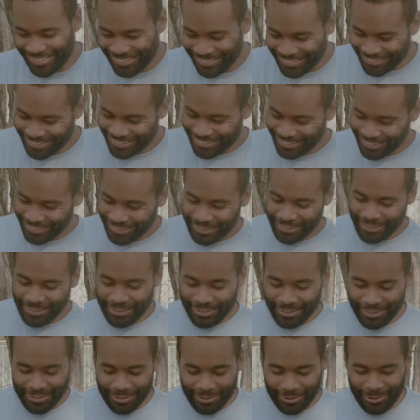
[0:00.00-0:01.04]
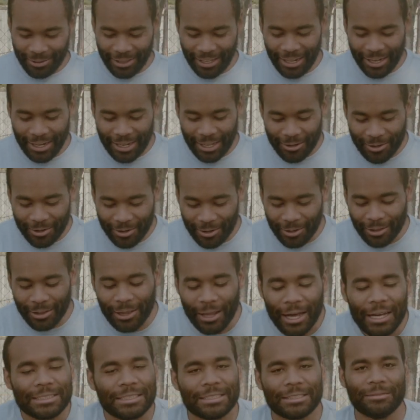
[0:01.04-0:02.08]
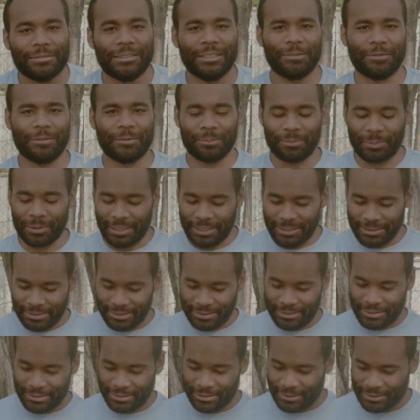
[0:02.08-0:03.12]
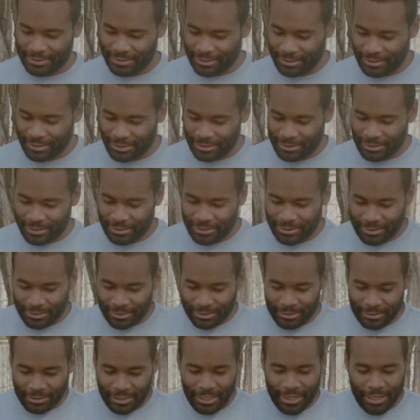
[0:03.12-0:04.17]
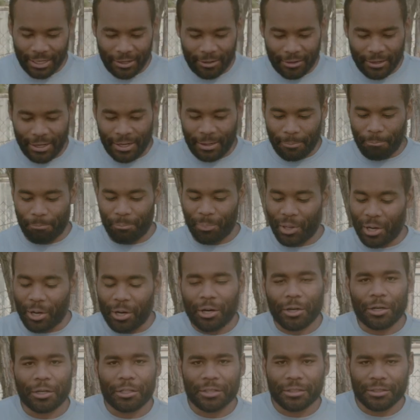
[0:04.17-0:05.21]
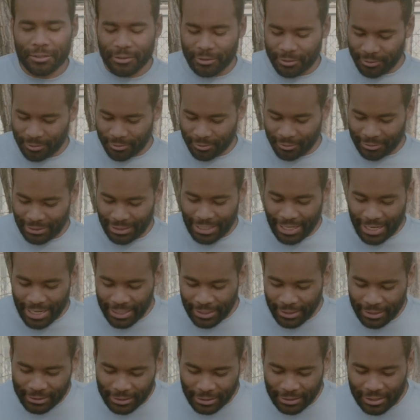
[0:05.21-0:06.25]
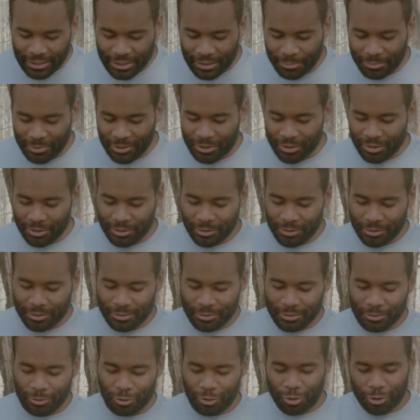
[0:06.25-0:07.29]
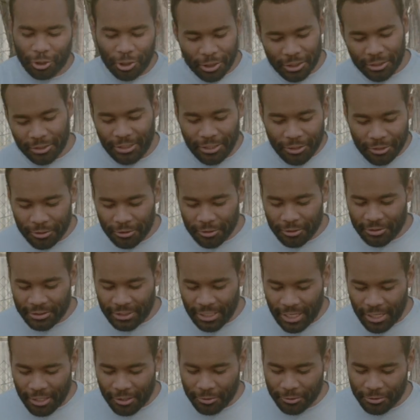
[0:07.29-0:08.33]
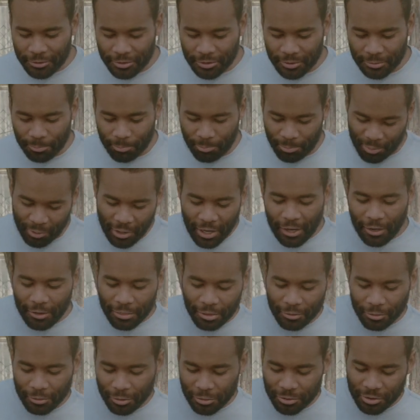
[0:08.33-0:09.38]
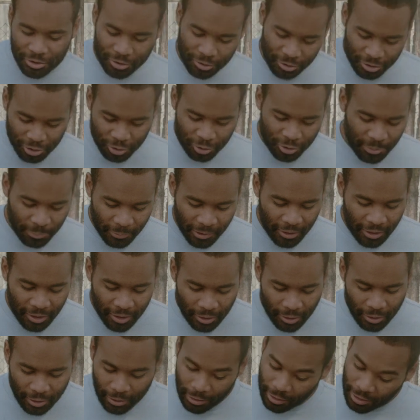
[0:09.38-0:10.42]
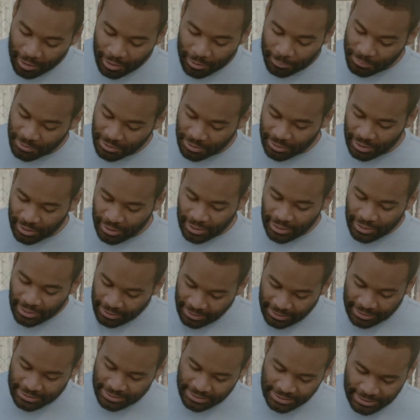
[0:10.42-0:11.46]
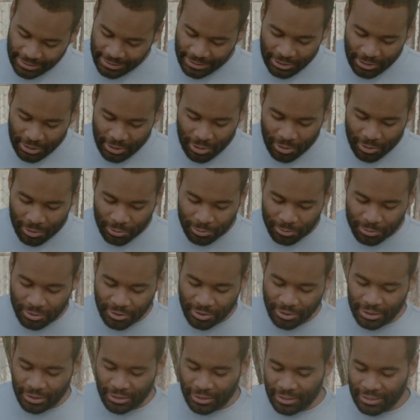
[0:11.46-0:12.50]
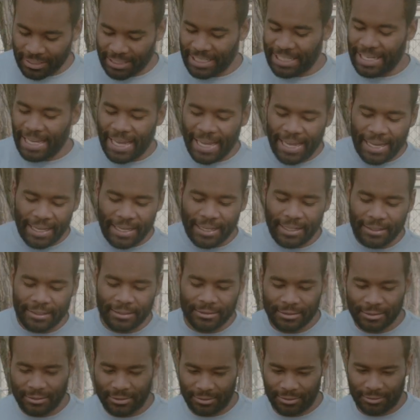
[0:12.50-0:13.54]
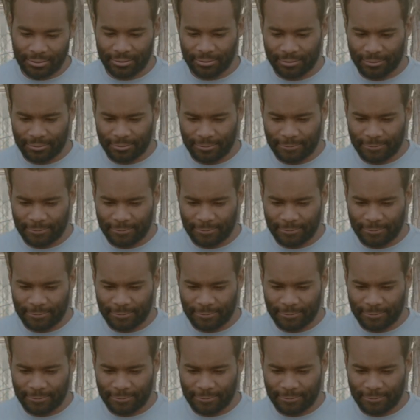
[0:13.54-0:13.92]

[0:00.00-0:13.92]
well, they hang out at lots of different places. They hang out at bars, nightclubs, drug dealers' house, brothels, strip clubs, casinos, gangs.